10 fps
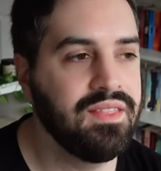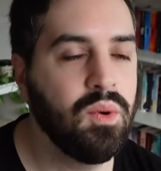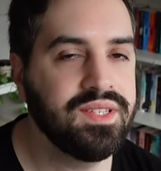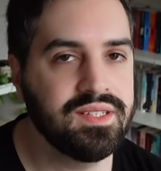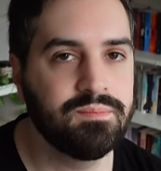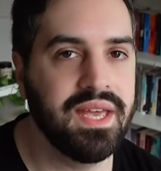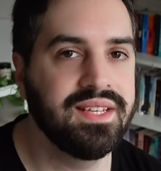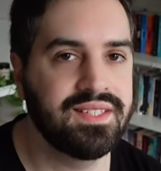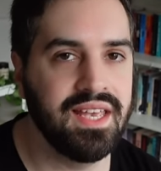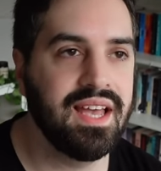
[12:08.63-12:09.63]
There was this big
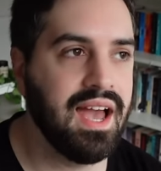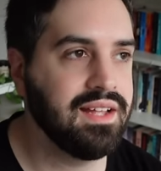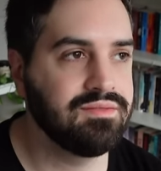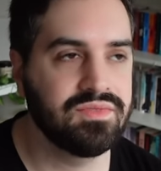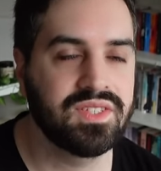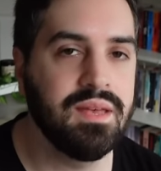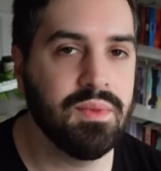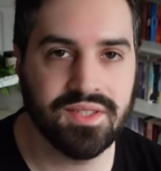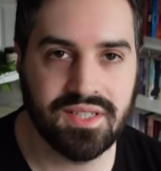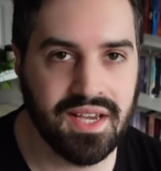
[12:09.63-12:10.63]
sea cat, sea
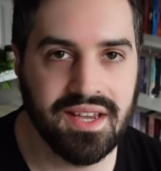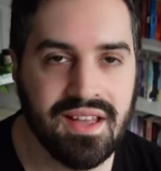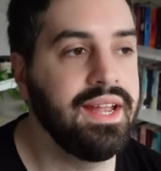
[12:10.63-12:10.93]
monster.